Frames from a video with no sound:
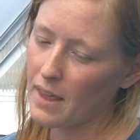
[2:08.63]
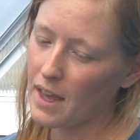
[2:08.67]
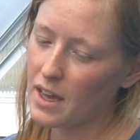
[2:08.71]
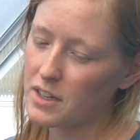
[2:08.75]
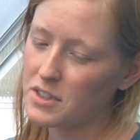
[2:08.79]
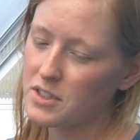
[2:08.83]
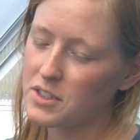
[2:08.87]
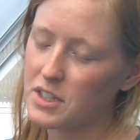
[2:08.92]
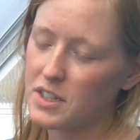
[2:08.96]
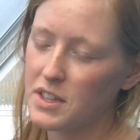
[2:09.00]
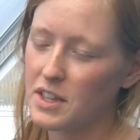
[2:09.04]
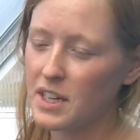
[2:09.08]

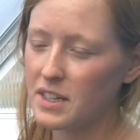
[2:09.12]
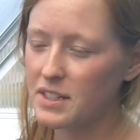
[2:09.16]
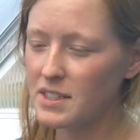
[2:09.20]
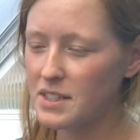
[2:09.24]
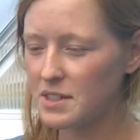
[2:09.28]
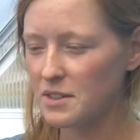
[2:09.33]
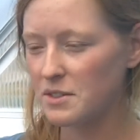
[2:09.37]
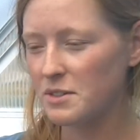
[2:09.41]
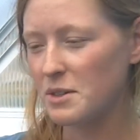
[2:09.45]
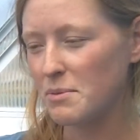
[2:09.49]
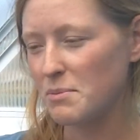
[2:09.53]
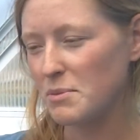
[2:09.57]
actually, that's
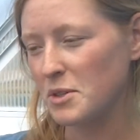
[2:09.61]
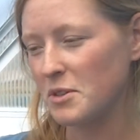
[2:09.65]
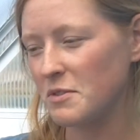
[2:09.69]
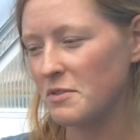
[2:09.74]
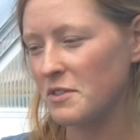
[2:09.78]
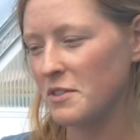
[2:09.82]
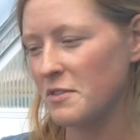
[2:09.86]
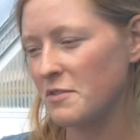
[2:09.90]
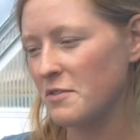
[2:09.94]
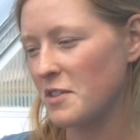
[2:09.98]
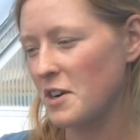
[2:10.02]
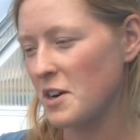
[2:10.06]
to remove
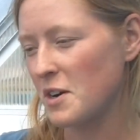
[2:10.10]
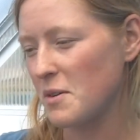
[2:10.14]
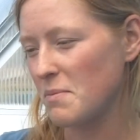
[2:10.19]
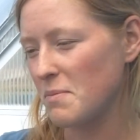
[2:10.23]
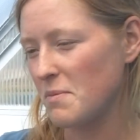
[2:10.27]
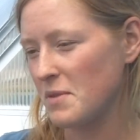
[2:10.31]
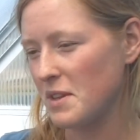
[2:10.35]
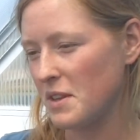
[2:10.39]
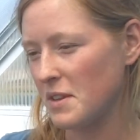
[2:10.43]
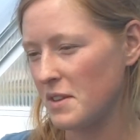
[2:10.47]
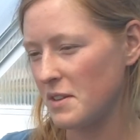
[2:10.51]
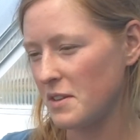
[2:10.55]
it
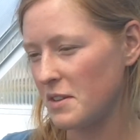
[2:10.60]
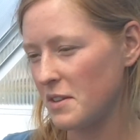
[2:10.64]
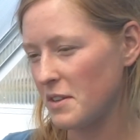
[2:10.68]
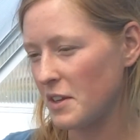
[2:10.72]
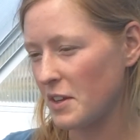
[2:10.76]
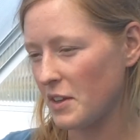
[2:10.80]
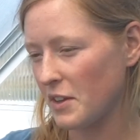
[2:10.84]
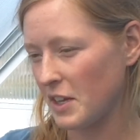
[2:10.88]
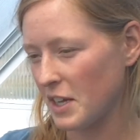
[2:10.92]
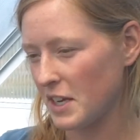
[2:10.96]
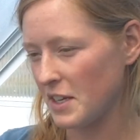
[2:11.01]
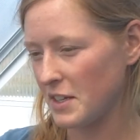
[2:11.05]
from
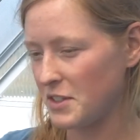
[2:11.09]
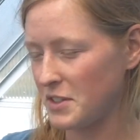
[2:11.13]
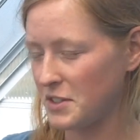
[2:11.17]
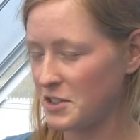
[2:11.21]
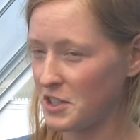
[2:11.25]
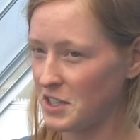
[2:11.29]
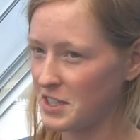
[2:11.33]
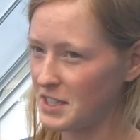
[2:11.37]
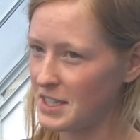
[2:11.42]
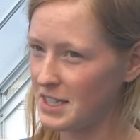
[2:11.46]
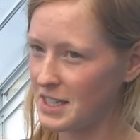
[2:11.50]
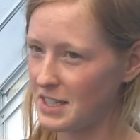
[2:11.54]
the list.
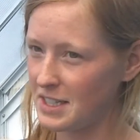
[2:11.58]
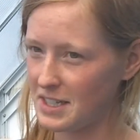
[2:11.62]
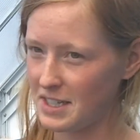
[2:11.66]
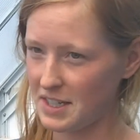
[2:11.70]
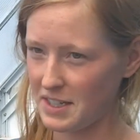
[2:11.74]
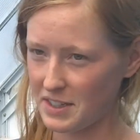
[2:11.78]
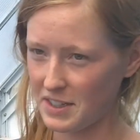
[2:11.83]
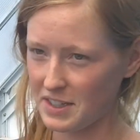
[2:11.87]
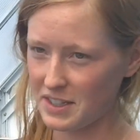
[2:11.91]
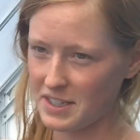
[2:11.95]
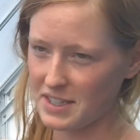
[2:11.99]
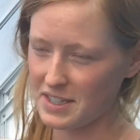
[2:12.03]
Just to
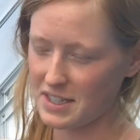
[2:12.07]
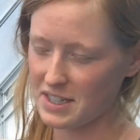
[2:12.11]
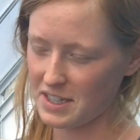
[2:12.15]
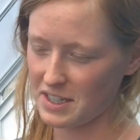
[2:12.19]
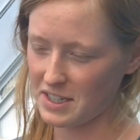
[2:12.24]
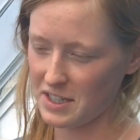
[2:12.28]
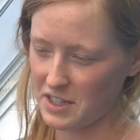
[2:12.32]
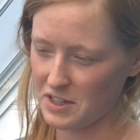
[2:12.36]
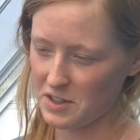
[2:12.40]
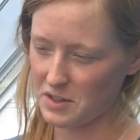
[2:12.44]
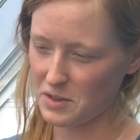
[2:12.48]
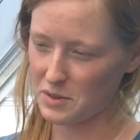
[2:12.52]
delist
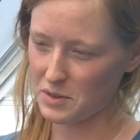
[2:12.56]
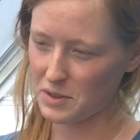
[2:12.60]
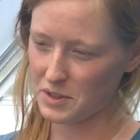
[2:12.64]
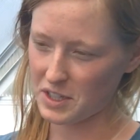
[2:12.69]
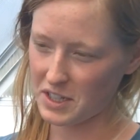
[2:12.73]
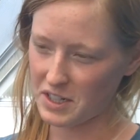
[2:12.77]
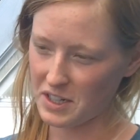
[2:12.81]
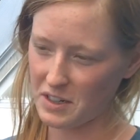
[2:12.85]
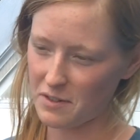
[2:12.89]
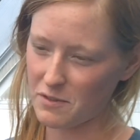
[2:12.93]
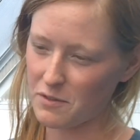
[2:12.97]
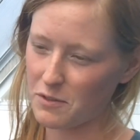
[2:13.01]
it, you
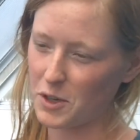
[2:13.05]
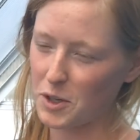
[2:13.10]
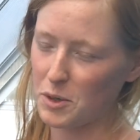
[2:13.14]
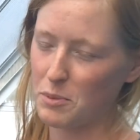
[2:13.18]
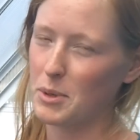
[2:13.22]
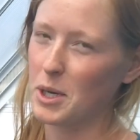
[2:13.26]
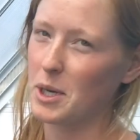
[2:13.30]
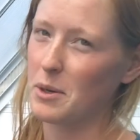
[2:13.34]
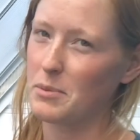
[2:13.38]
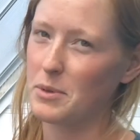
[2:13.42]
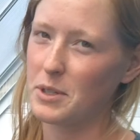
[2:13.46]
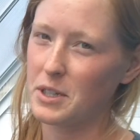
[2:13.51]
only need 4
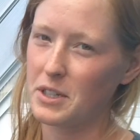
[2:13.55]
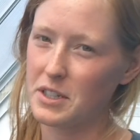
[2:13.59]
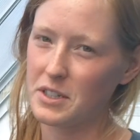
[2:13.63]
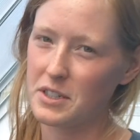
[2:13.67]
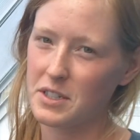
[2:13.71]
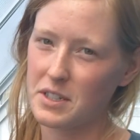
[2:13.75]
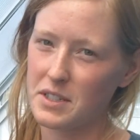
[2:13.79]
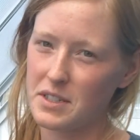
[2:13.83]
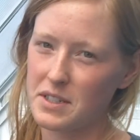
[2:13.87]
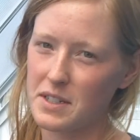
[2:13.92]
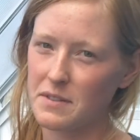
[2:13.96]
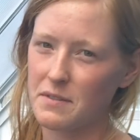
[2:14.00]

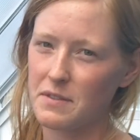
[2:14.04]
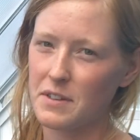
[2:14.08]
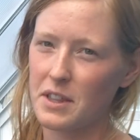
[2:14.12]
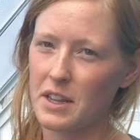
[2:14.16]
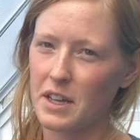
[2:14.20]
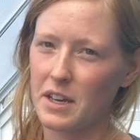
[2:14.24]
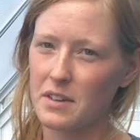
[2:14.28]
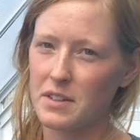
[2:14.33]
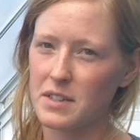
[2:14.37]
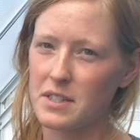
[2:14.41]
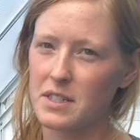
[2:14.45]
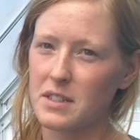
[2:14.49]
populations of
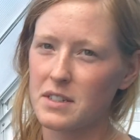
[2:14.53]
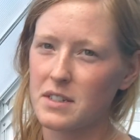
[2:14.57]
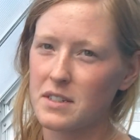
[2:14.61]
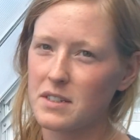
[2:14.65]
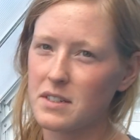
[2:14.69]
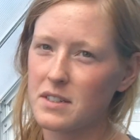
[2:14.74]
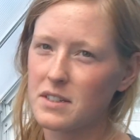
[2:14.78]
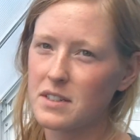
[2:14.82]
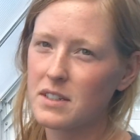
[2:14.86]
1,000.